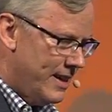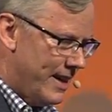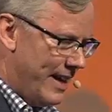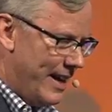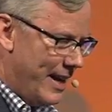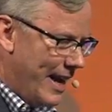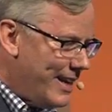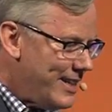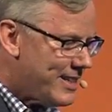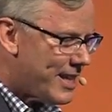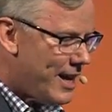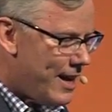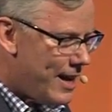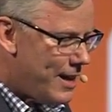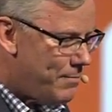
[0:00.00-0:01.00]
And any
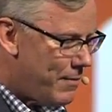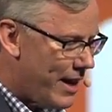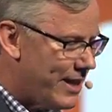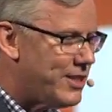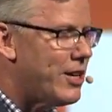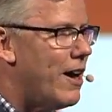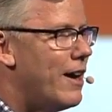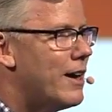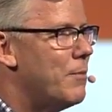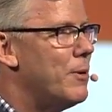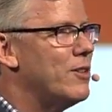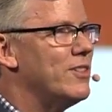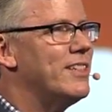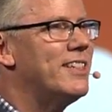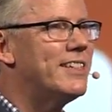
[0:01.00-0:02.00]
time I talk
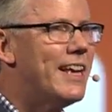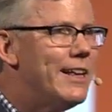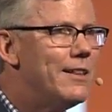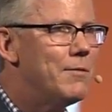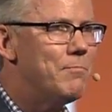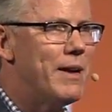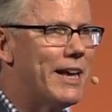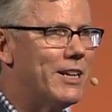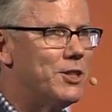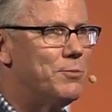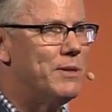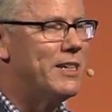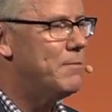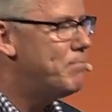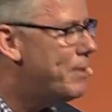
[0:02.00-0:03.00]
about scale-up
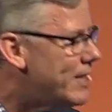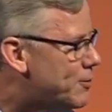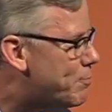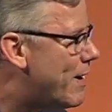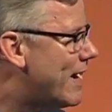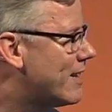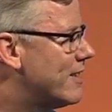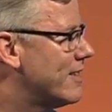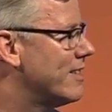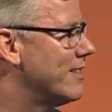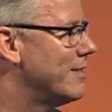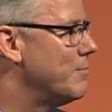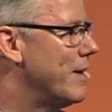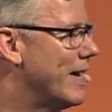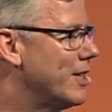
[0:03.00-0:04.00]
management and best practices
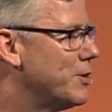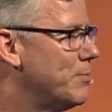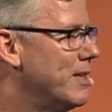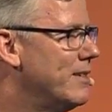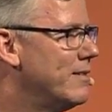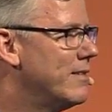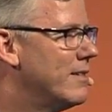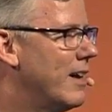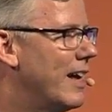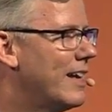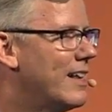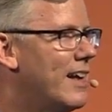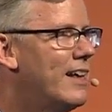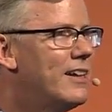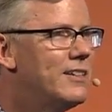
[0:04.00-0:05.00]
in management, I
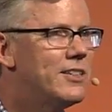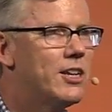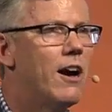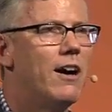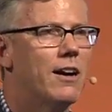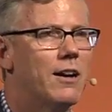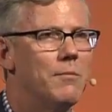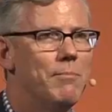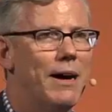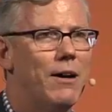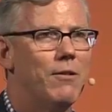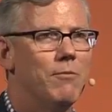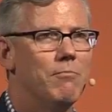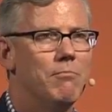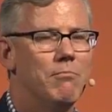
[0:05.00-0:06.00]
gotta talk
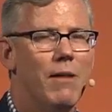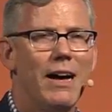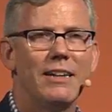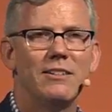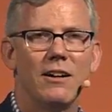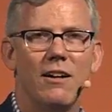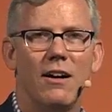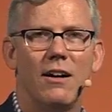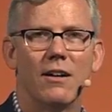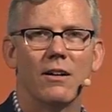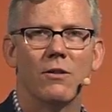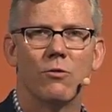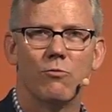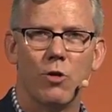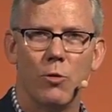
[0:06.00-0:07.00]
about my dog,
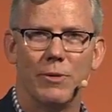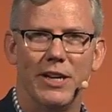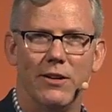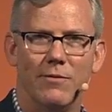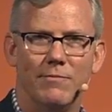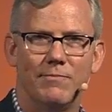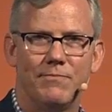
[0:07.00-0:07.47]
Romeo.